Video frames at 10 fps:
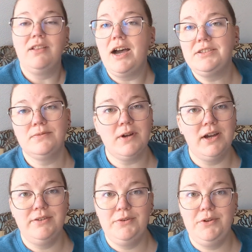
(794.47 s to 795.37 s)
Lots of
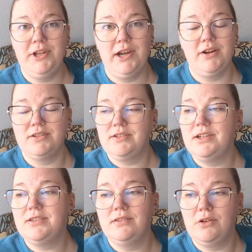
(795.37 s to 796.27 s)
continuity errors,
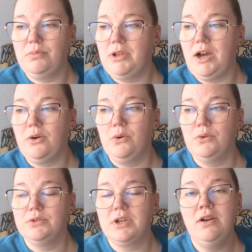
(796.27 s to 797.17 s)
lots of little plot
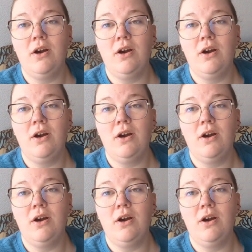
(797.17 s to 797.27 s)
holes.